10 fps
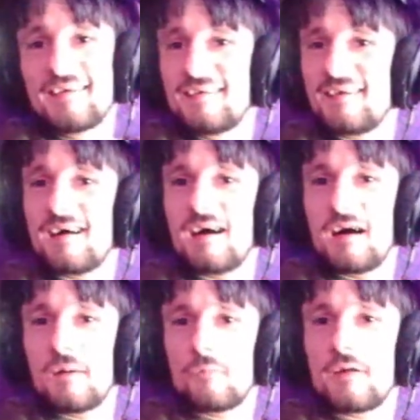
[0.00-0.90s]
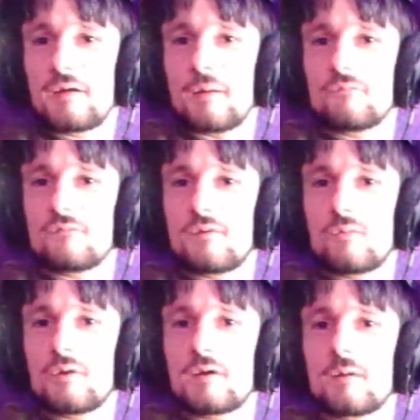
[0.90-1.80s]
when it comes
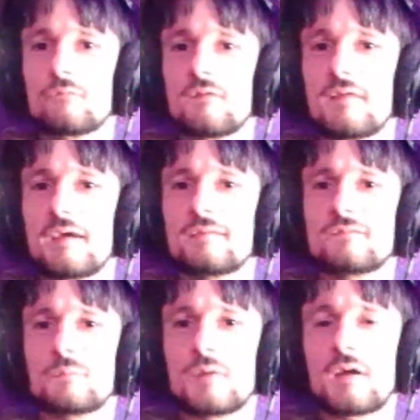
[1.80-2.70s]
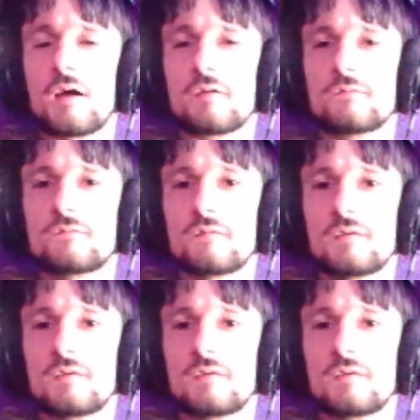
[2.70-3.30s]
to things, because